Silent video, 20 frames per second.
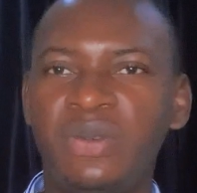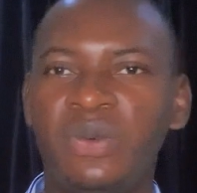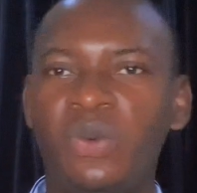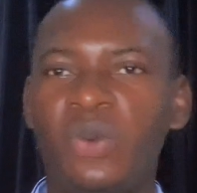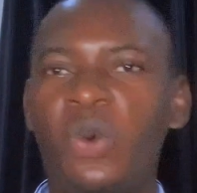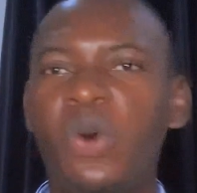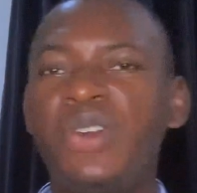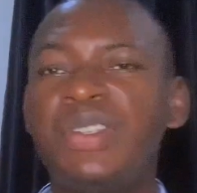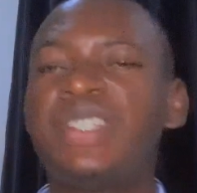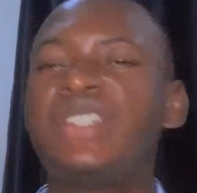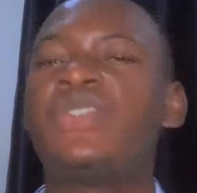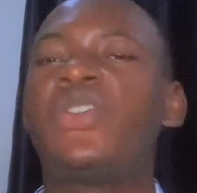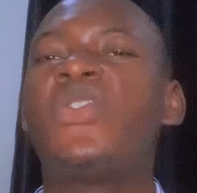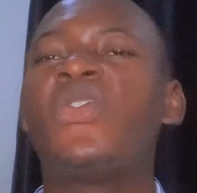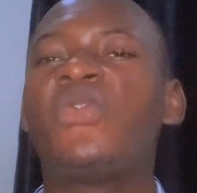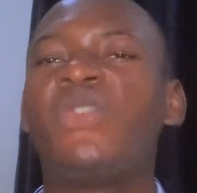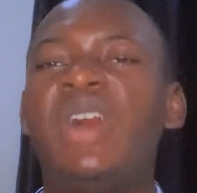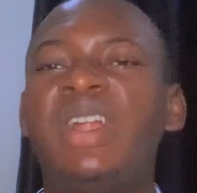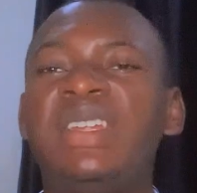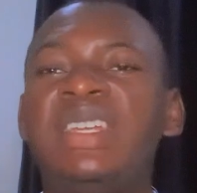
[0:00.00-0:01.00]
What is on
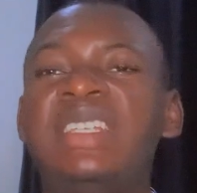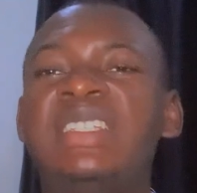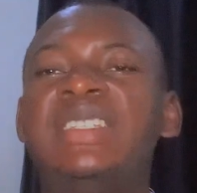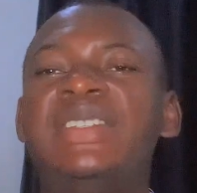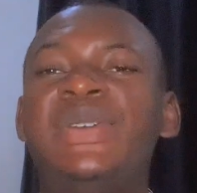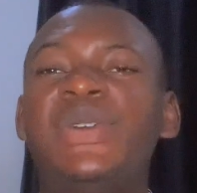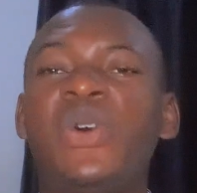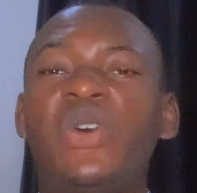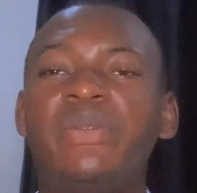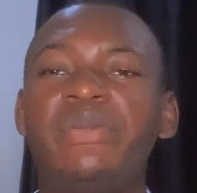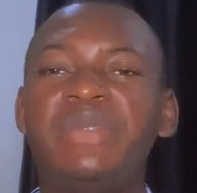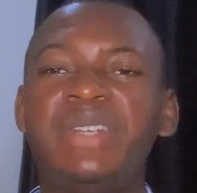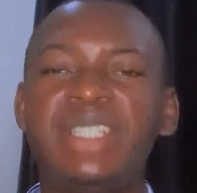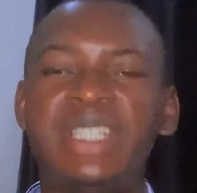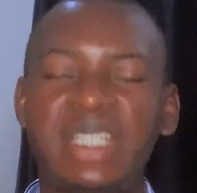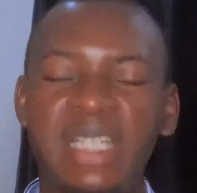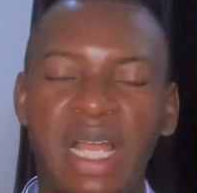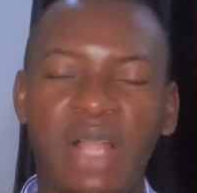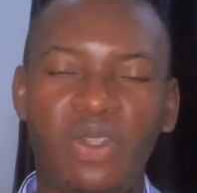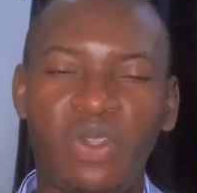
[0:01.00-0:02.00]
ground is the
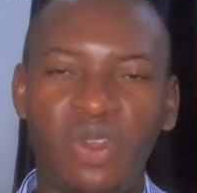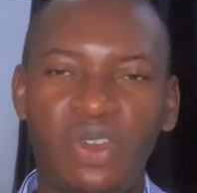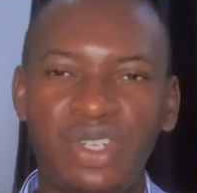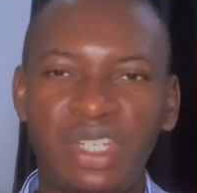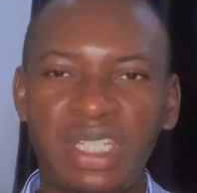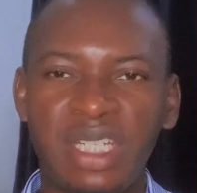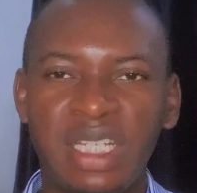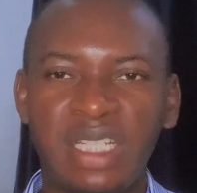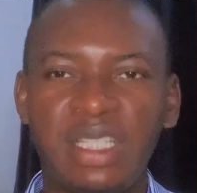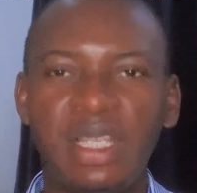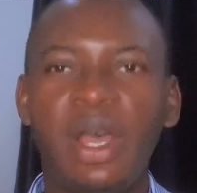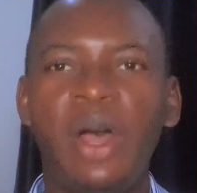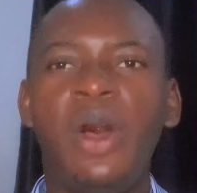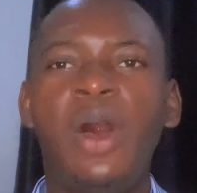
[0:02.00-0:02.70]
original coordinate,